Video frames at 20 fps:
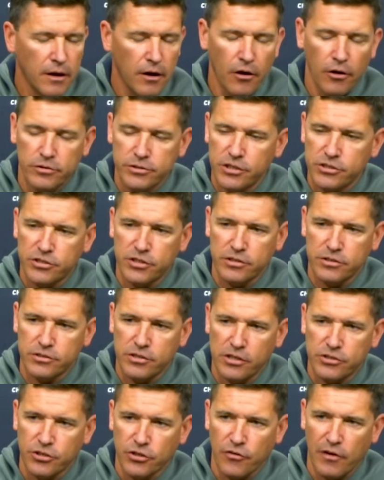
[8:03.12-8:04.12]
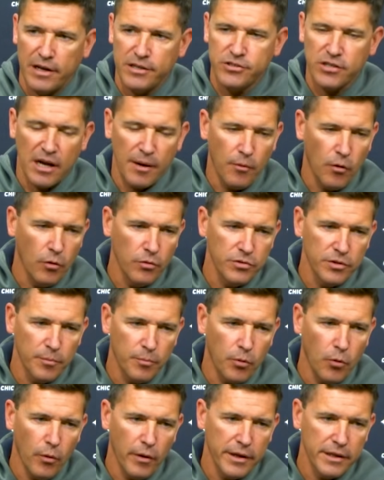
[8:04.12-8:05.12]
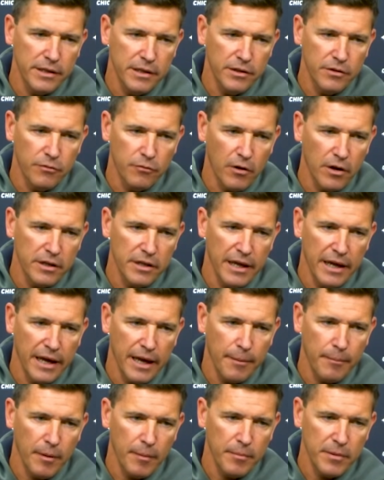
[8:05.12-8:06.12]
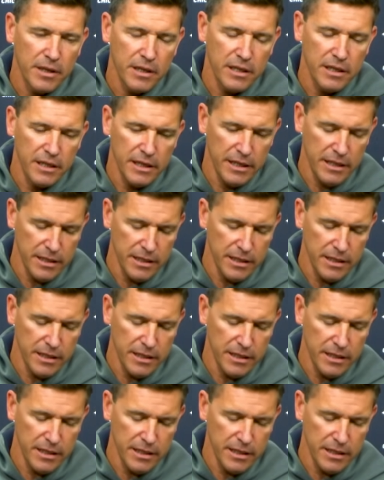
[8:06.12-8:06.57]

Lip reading: Oh, just such a great job holding the point in the run game. I mean,